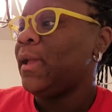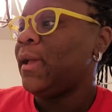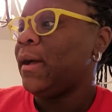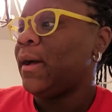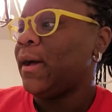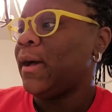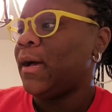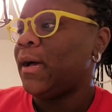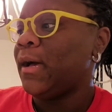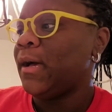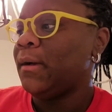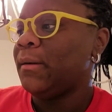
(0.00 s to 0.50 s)

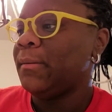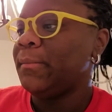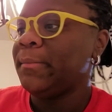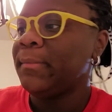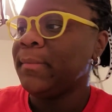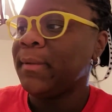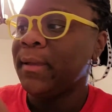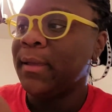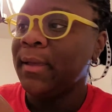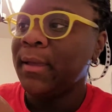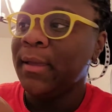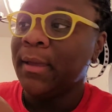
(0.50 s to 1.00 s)

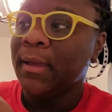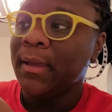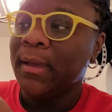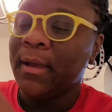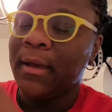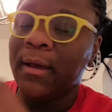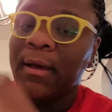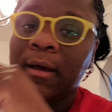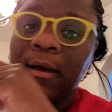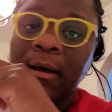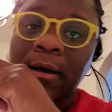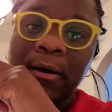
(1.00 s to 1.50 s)

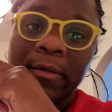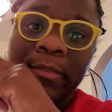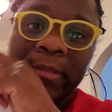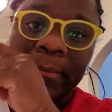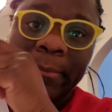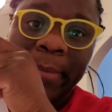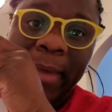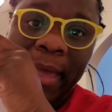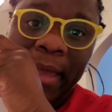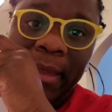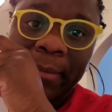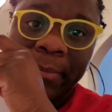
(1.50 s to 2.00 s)
On the
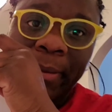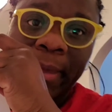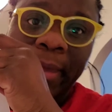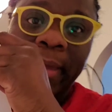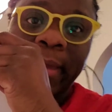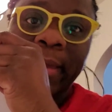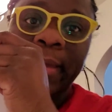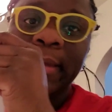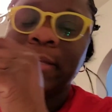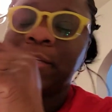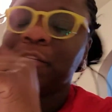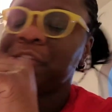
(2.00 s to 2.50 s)
back
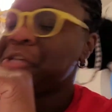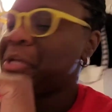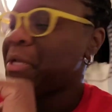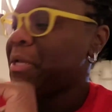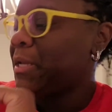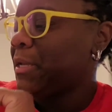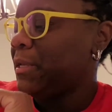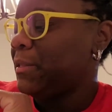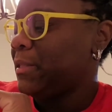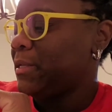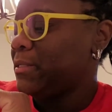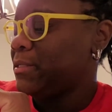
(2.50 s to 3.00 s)
page,
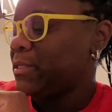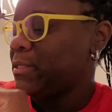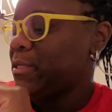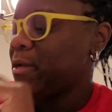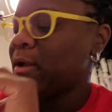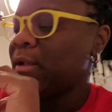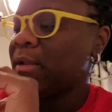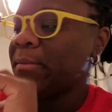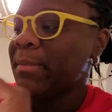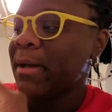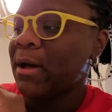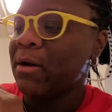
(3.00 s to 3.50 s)
this is
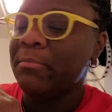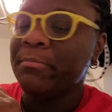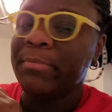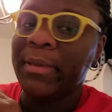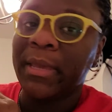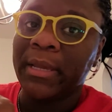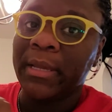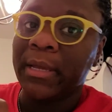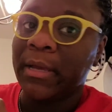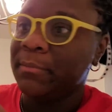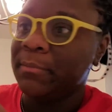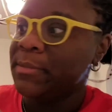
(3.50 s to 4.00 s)
all about
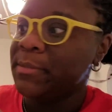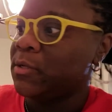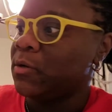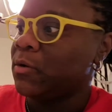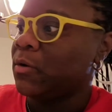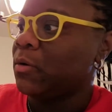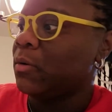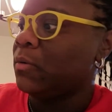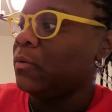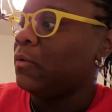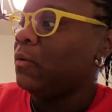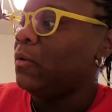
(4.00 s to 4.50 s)
pickup.
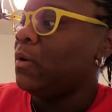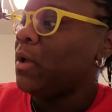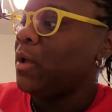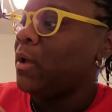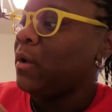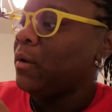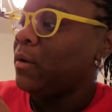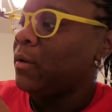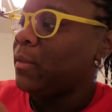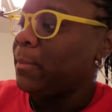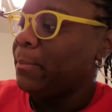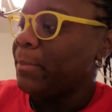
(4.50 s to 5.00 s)
So
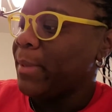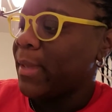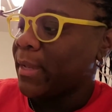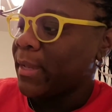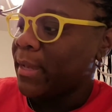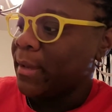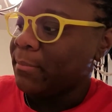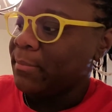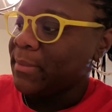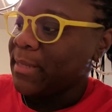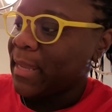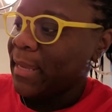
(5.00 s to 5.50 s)

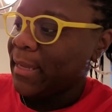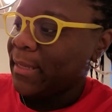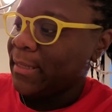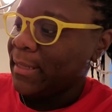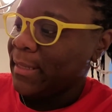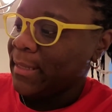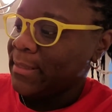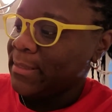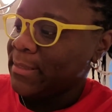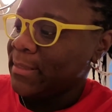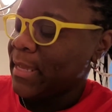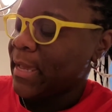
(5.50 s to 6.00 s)
pickup date
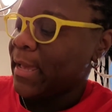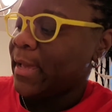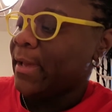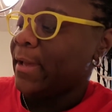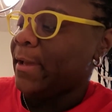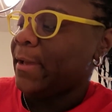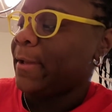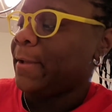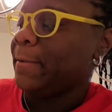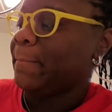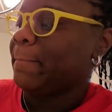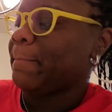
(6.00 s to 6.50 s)
and
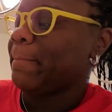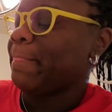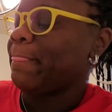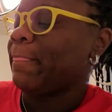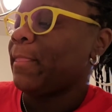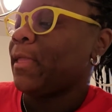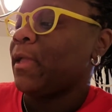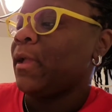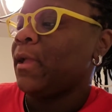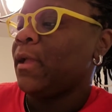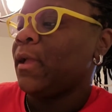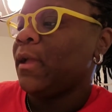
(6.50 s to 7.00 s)
time.
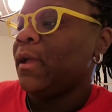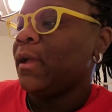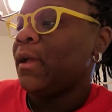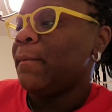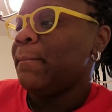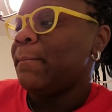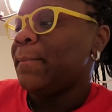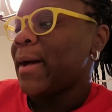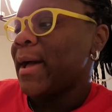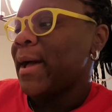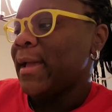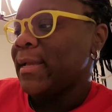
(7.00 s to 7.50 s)

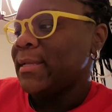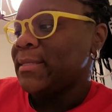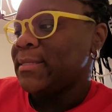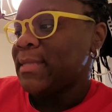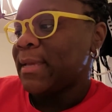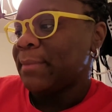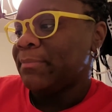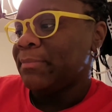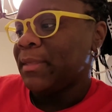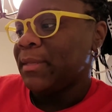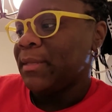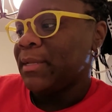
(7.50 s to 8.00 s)
By
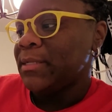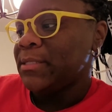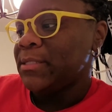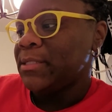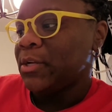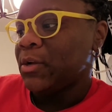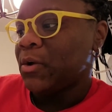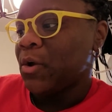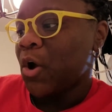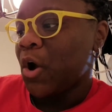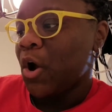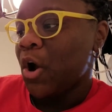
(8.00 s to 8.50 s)
accepting this
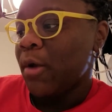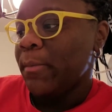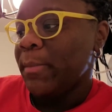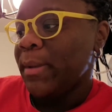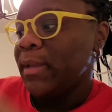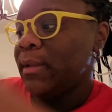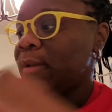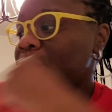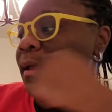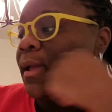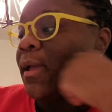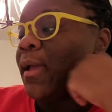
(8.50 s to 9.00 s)

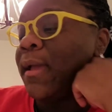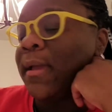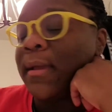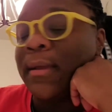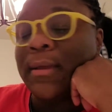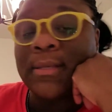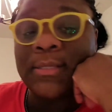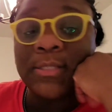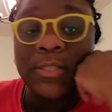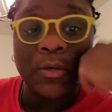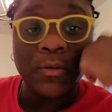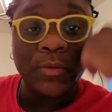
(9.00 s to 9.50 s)
garment,
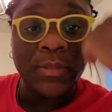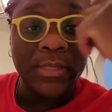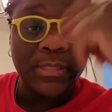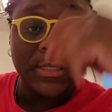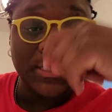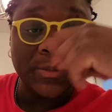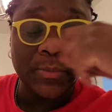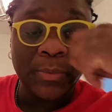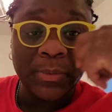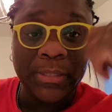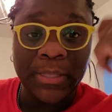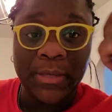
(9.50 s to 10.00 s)
so this
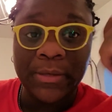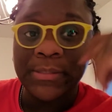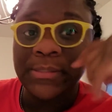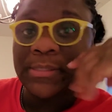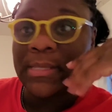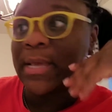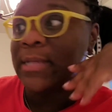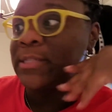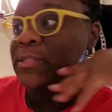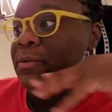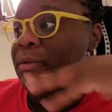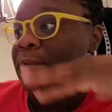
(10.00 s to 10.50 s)
is what they'll
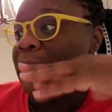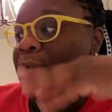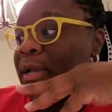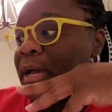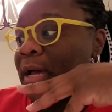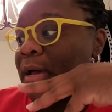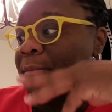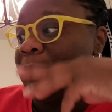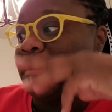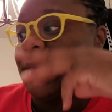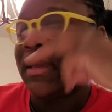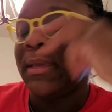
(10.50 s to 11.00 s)
sign. So they
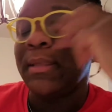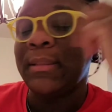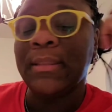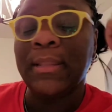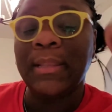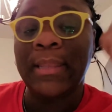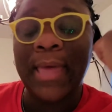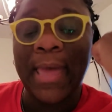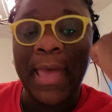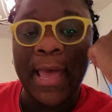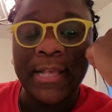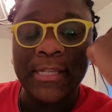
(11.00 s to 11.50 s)
come in the
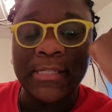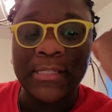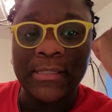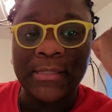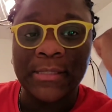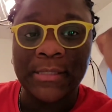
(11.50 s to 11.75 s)
last